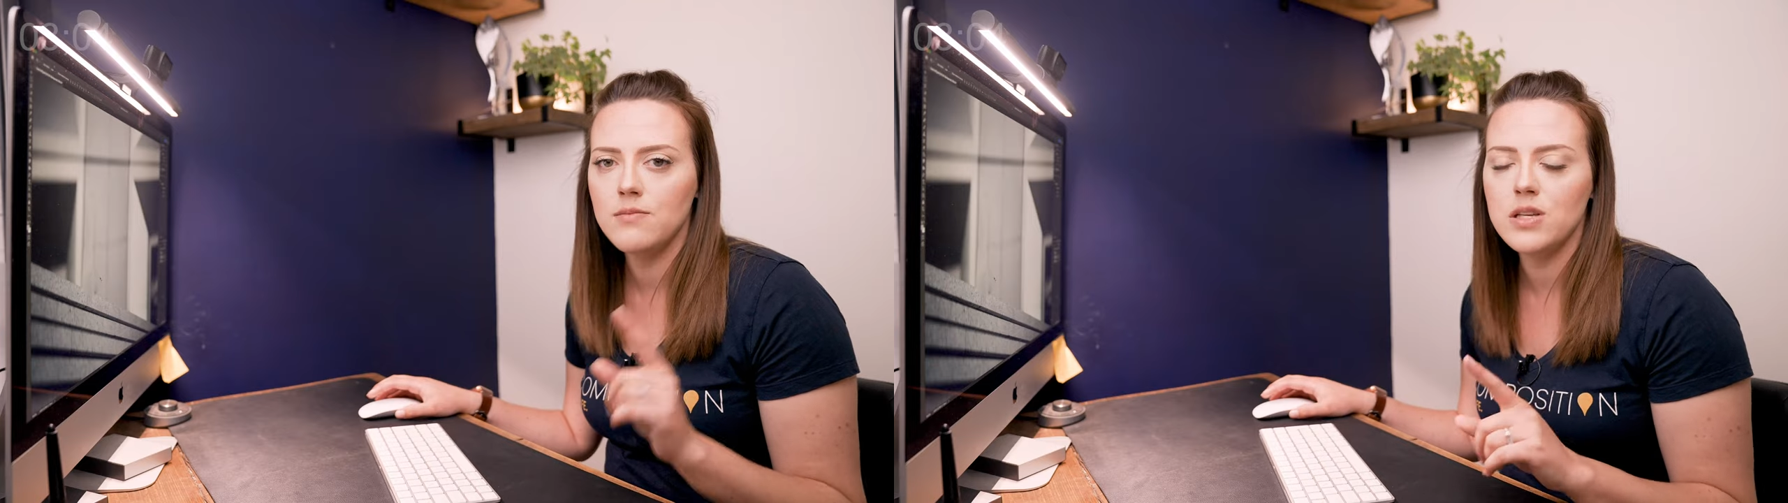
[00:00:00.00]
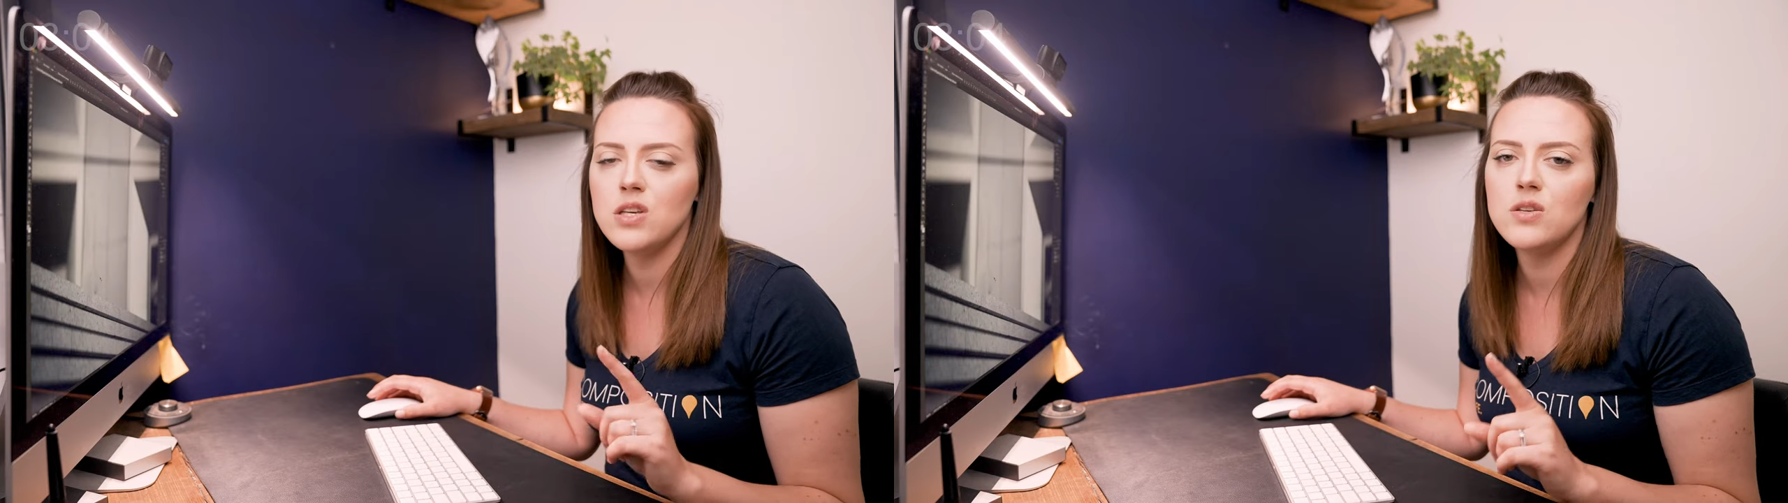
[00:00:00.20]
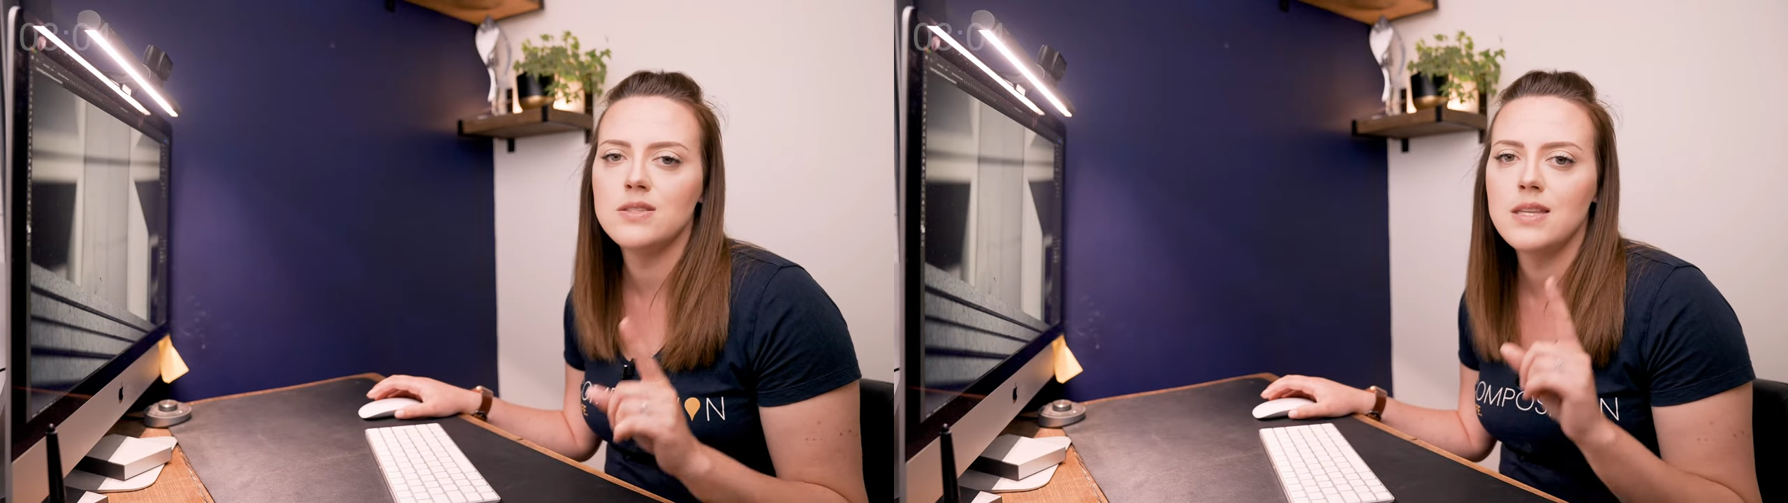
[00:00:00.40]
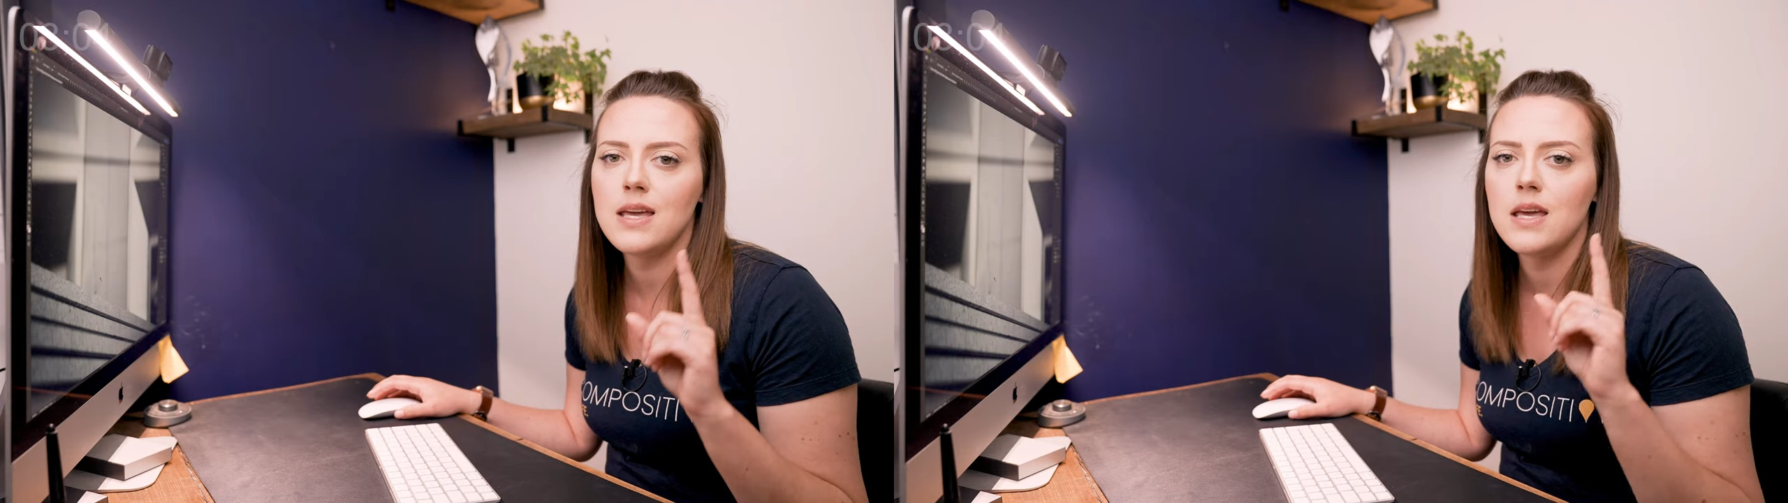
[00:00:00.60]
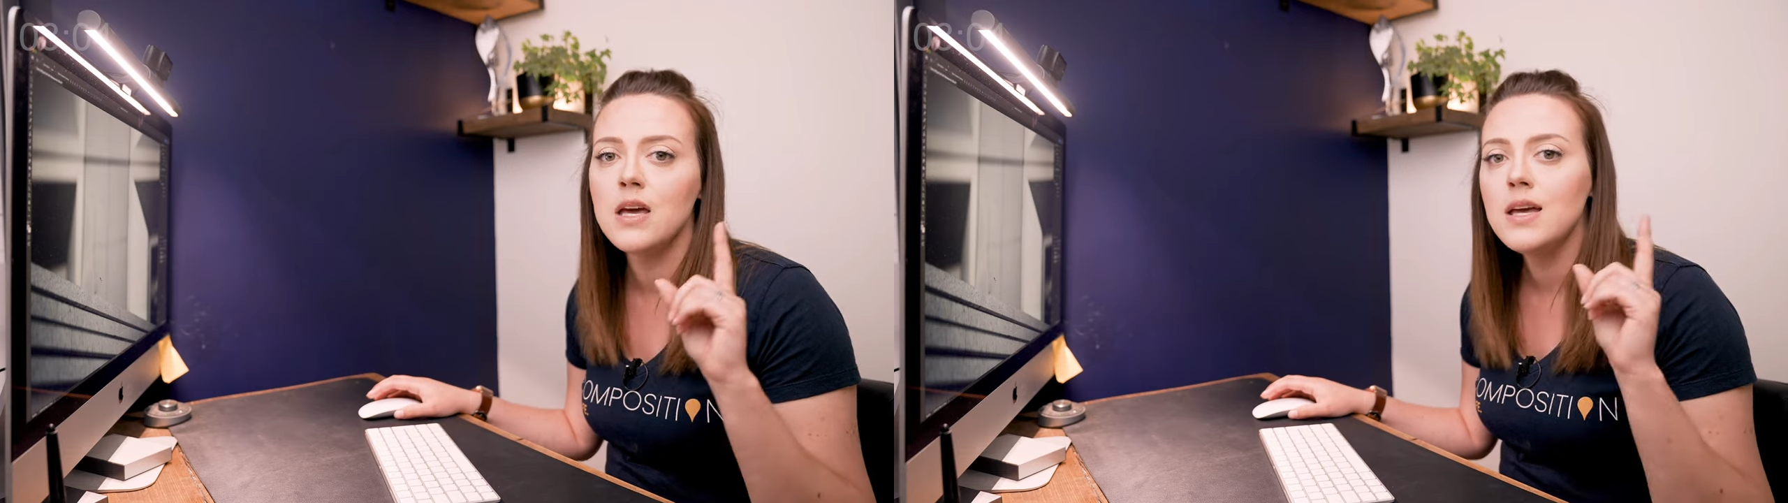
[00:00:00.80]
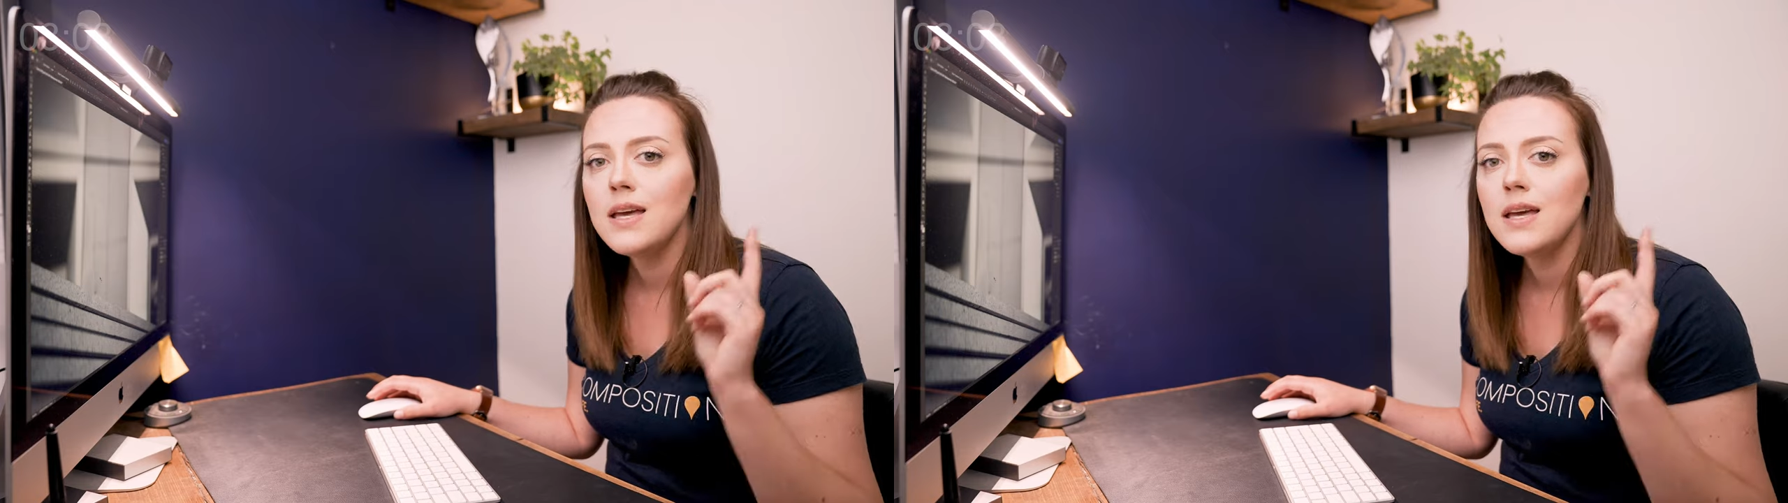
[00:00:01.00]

I'm going to use the